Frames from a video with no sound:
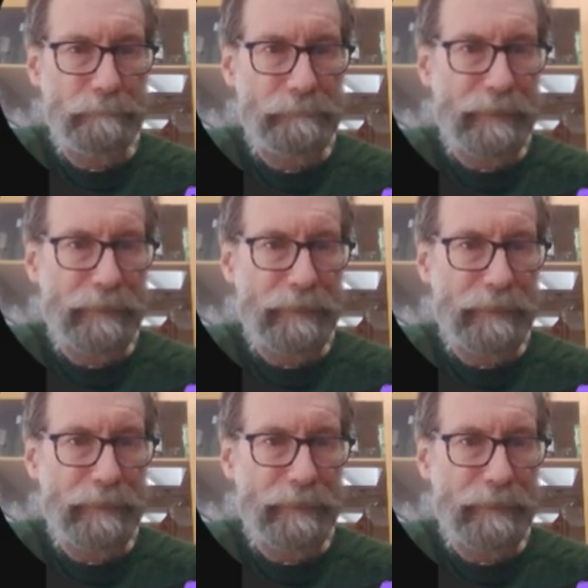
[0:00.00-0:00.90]
Yep.
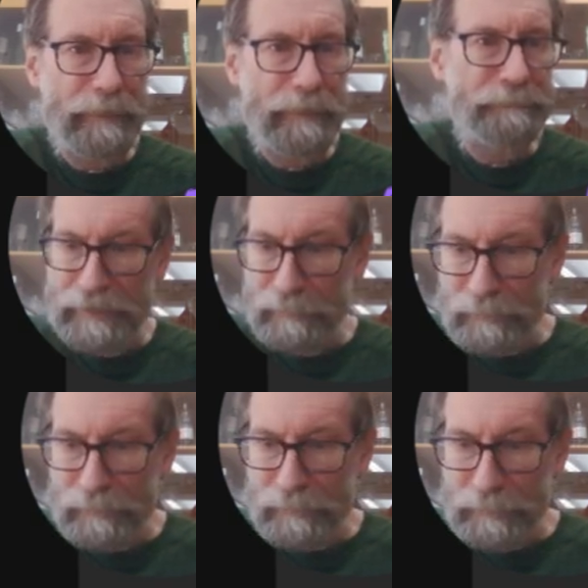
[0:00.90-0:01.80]
And then where
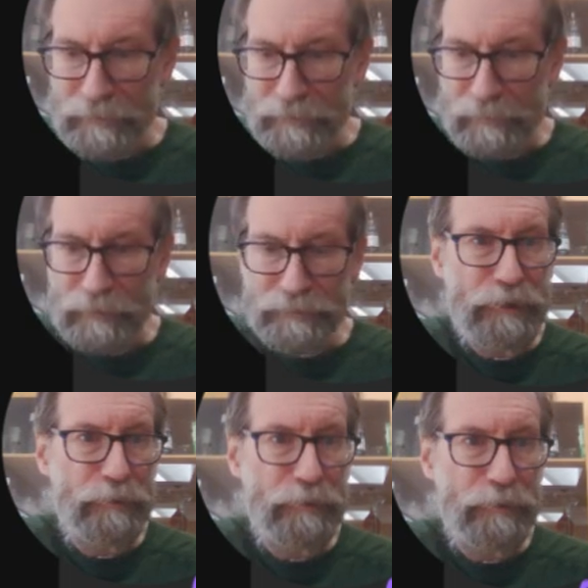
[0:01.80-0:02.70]
have we got to? I've got
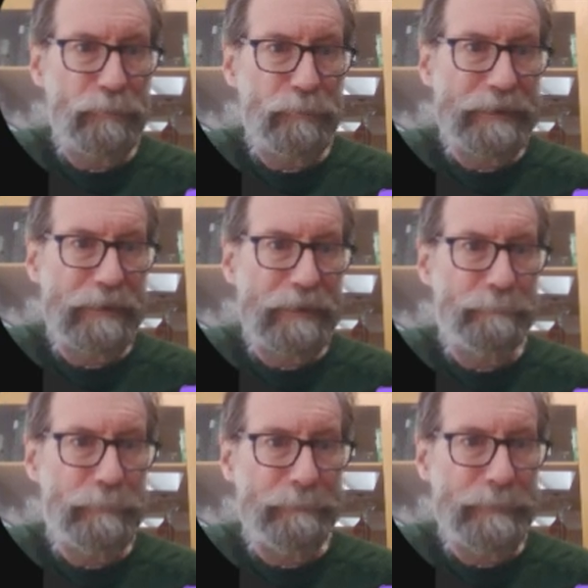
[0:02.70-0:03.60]
2 and a
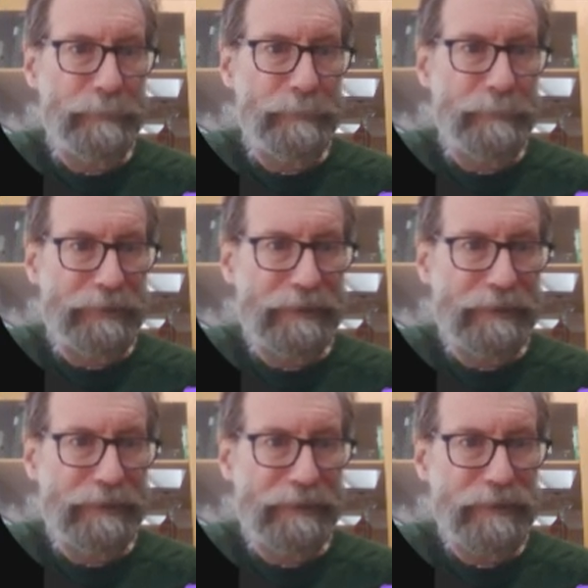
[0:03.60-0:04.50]
bit minutes left.
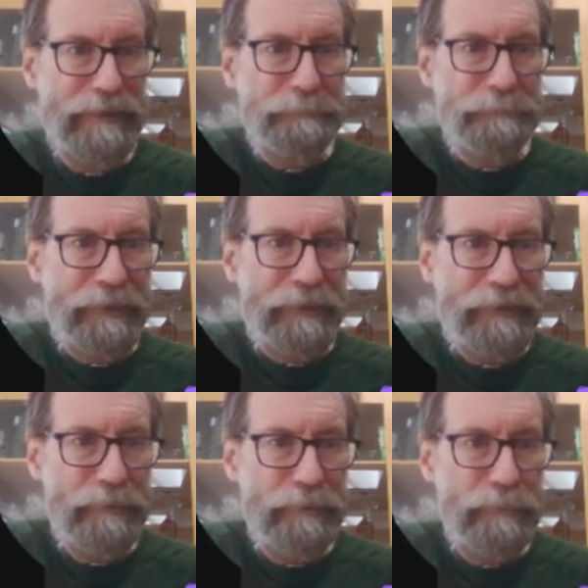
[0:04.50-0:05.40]

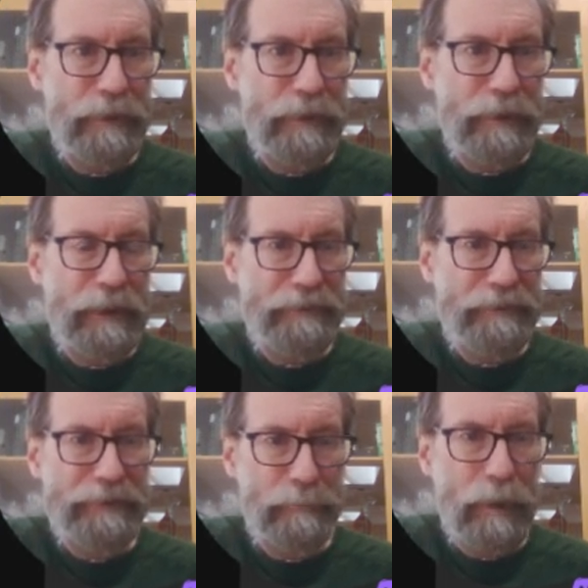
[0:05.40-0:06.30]
So this
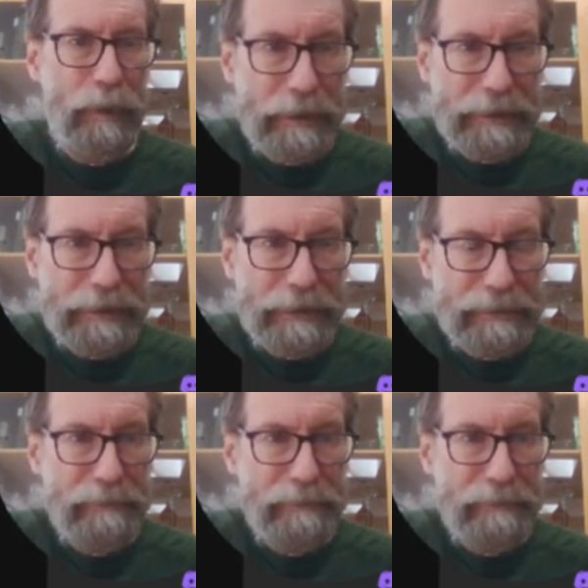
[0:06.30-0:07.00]
is my